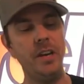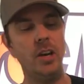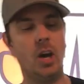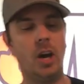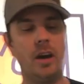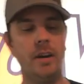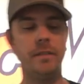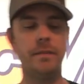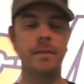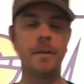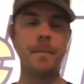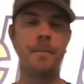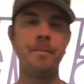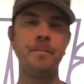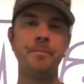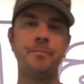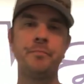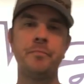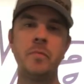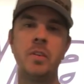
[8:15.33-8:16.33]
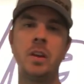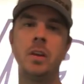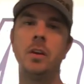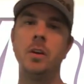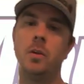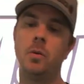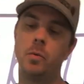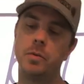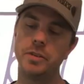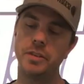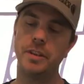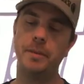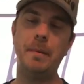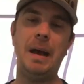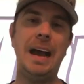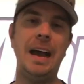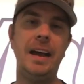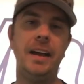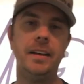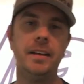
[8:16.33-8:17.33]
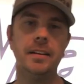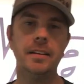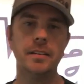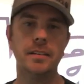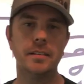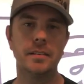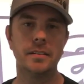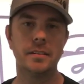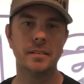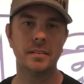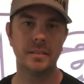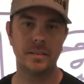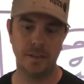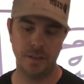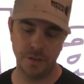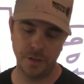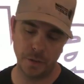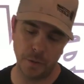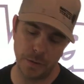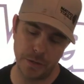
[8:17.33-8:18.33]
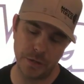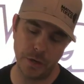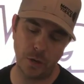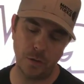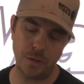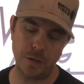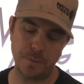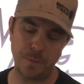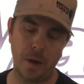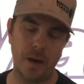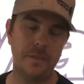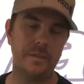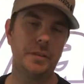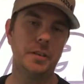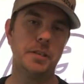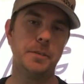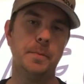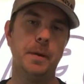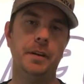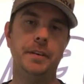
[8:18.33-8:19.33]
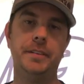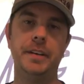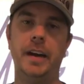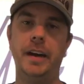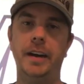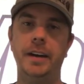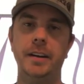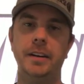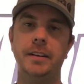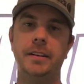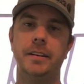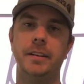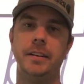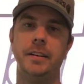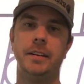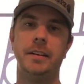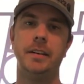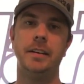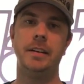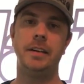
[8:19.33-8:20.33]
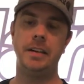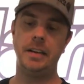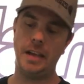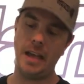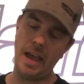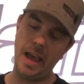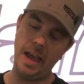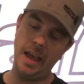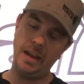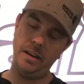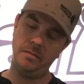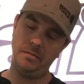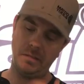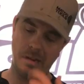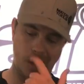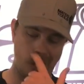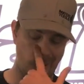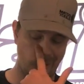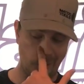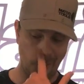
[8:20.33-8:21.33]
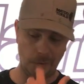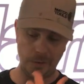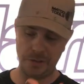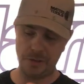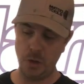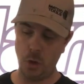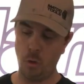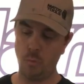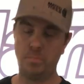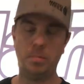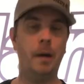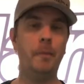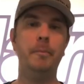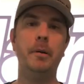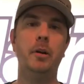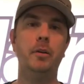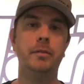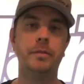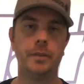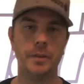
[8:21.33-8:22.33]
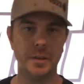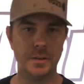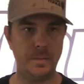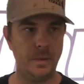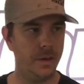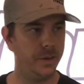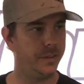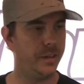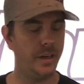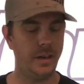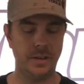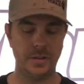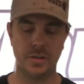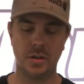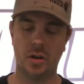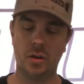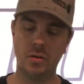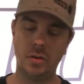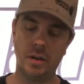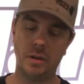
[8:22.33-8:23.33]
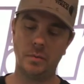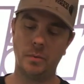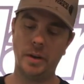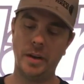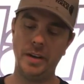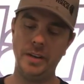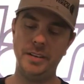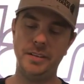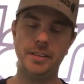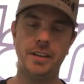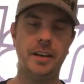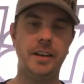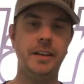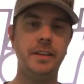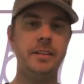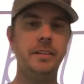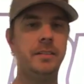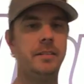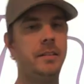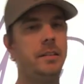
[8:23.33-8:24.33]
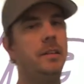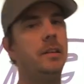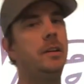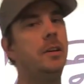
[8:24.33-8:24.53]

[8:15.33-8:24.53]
me off was on the back. There was no spot for a spare tire, and there was no bump out for a spare tire. So what I designed